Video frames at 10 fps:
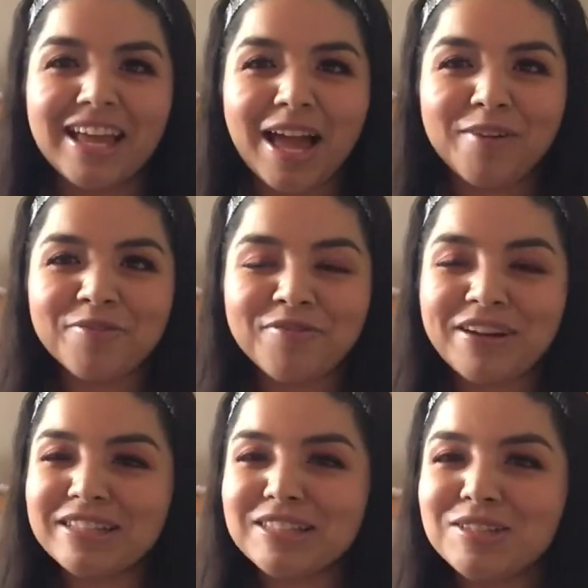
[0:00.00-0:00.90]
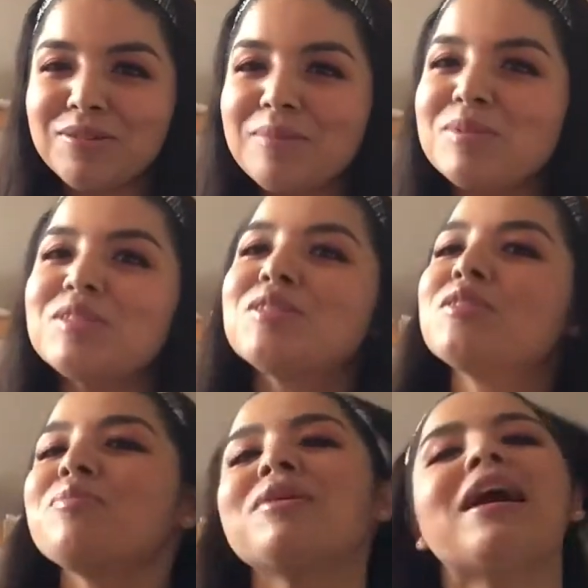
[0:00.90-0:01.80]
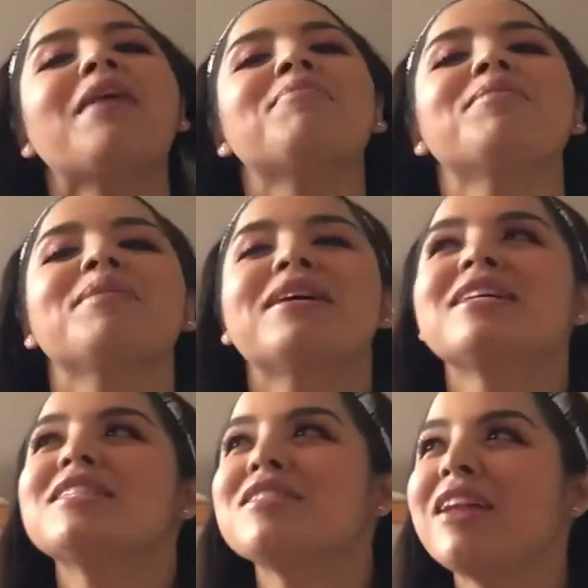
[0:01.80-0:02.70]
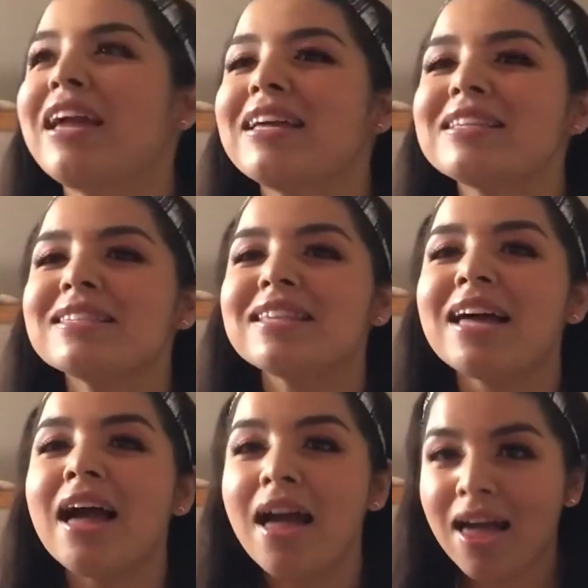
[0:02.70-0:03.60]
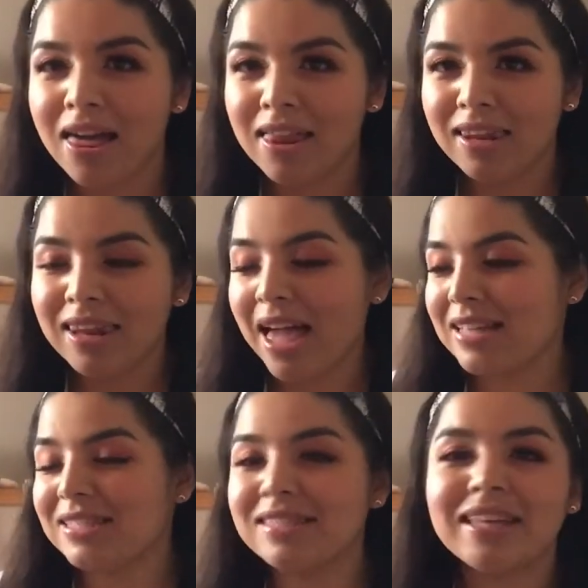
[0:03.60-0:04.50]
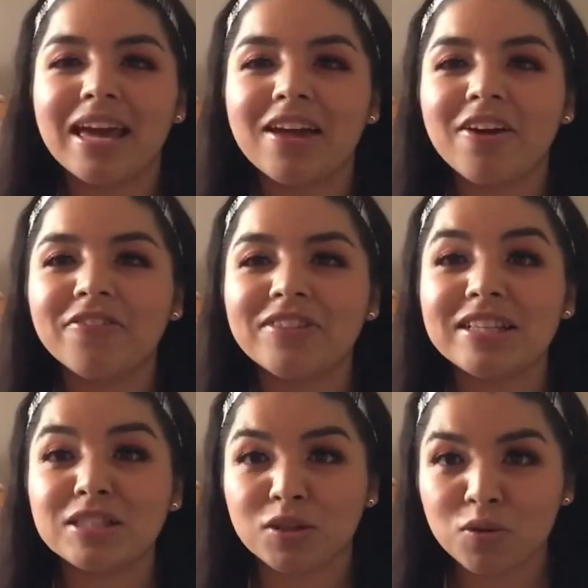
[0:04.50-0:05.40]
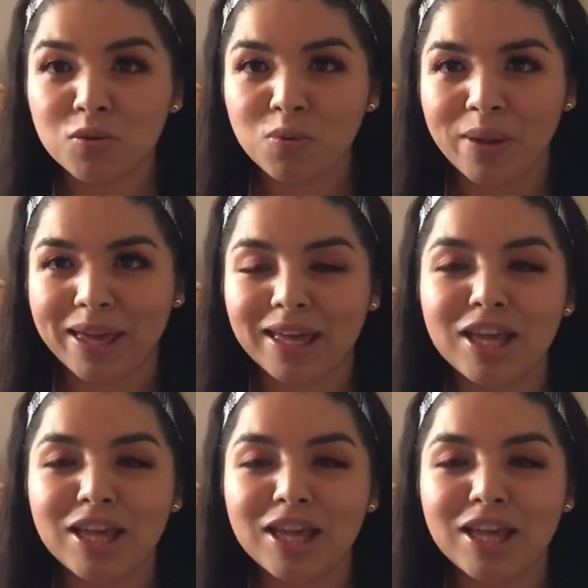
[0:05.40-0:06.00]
I'm fine too. I'm super happy because today is the last day of this school week.